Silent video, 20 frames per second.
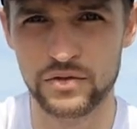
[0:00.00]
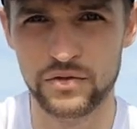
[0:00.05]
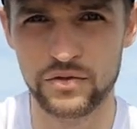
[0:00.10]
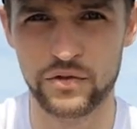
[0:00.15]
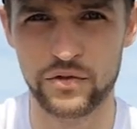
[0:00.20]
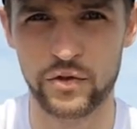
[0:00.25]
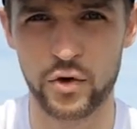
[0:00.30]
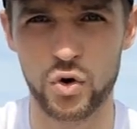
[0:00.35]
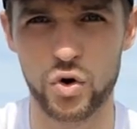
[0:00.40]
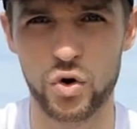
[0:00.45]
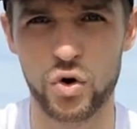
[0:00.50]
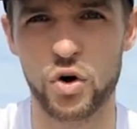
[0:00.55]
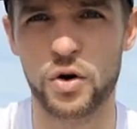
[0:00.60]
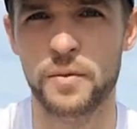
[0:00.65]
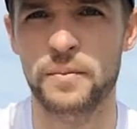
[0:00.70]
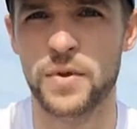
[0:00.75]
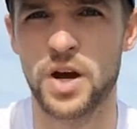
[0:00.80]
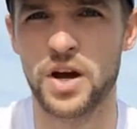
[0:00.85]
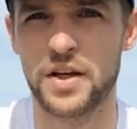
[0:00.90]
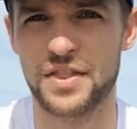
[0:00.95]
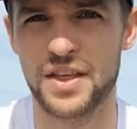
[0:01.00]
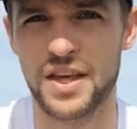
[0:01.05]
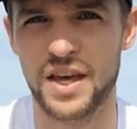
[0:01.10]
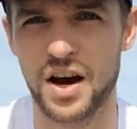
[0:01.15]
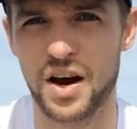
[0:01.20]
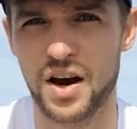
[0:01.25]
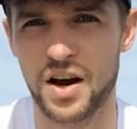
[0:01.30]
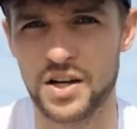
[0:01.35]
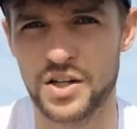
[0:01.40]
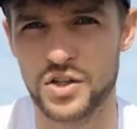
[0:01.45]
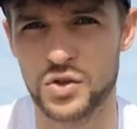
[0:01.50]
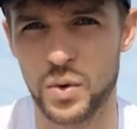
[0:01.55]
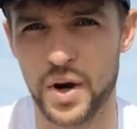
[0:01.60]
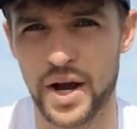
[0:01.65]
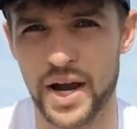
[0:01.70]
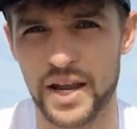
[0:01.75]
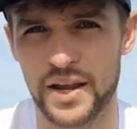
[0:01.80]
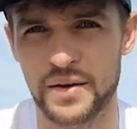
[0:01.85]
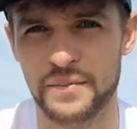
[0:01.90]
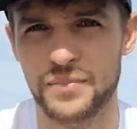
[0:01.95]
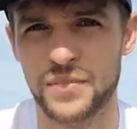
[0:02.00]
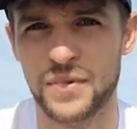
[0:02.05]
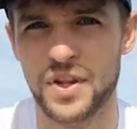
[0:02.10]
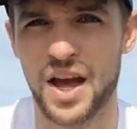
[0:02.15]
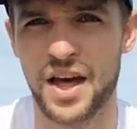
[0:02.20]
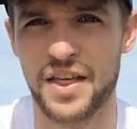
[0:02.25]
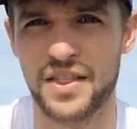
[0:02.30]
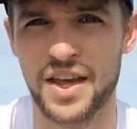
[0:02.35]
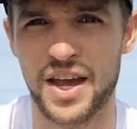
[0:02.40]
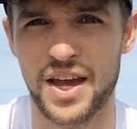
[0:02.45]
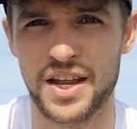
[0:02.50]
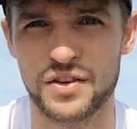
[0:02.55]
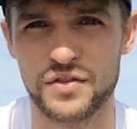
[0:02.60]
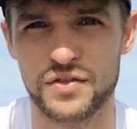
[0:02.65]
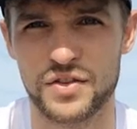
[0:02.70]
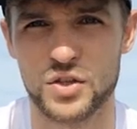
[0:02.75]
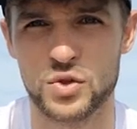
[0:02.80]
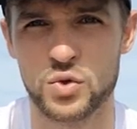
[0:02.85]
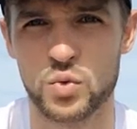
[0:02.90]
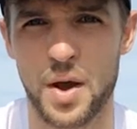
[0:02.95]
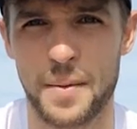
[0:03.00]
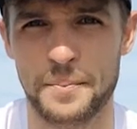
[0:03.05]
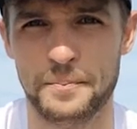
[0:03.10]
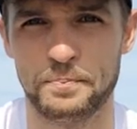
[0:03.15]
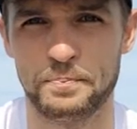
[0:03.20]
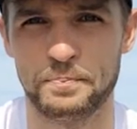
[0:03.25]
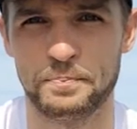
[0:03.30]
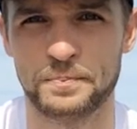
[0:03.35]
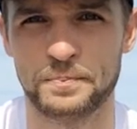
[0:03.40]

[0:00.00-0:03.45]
for the archway at the end of the swim.